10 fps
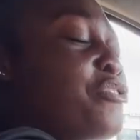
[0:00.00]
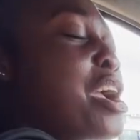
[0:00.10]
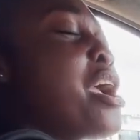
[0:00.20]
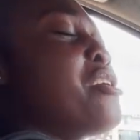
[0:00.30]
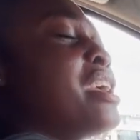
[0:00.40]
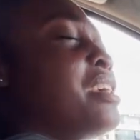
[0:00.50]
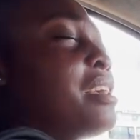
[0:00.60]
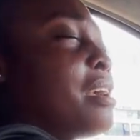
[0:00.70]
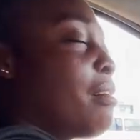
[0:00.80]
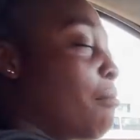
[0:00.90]
Very, I thought it's a,
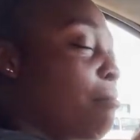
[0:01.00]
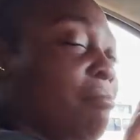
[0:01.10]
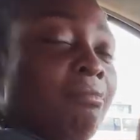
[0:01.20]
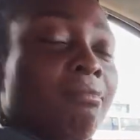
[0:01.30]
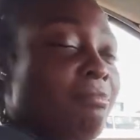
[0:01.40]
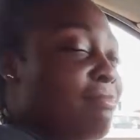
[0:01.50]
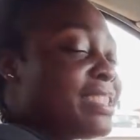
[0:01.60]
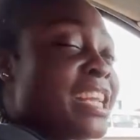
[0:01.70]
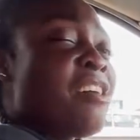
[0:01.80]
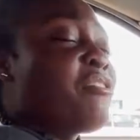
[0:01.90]
just a Kenyan thing.
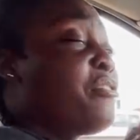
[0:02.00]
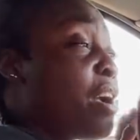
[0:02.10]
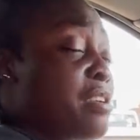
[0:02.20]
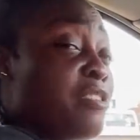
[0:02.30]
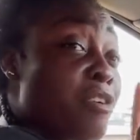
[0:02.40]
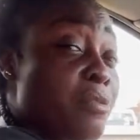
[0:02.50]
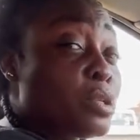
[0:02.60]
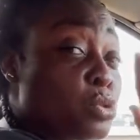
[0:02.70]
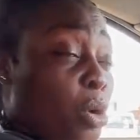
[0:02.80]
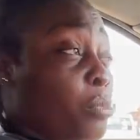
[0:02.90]
They are very, very
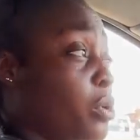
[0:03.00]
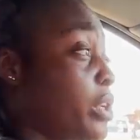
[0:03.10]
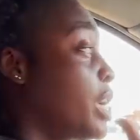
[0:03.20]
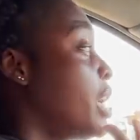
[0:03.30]
stubborn.